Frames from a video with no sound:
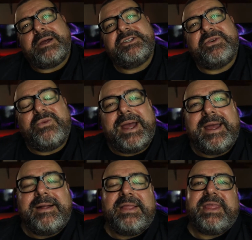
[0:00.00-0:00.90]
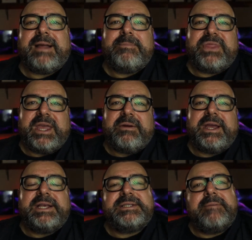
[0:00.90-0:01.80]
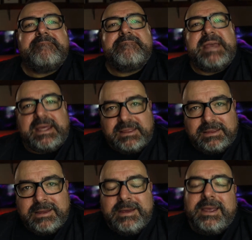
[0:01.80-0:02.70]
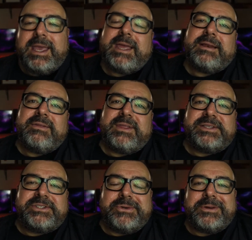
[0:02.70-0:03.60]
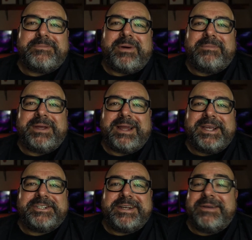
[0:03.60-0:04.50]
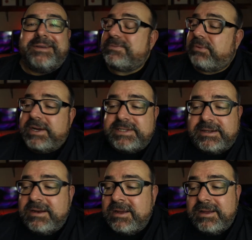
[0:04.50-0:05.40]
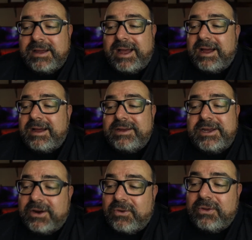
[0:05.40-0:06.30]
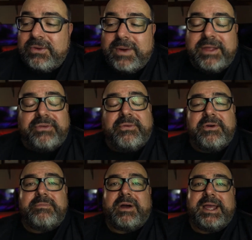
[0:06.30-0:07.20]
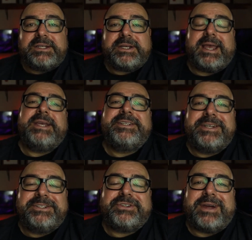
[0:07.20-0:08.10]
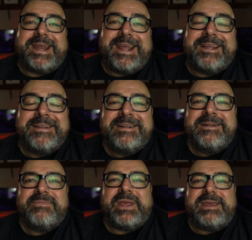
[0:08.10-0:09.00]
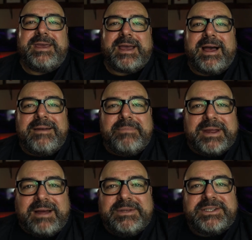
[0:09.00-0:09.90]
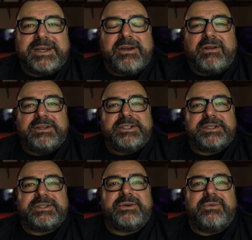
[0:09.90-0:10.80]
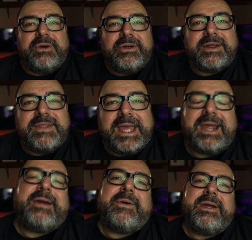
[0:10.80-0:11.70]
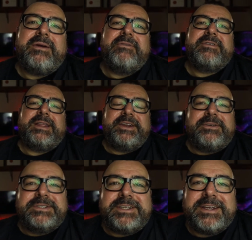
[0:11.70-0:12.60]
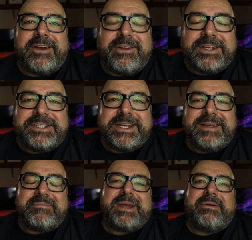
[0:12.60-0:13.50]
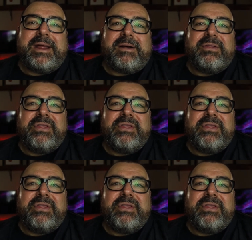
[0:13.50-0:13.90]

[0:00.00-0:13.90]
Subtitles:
aware that there is a myth in the student population. It was present, you know, all the way through my education and training, that you can't become a psychologist or work in the area of clinical psychology and mental health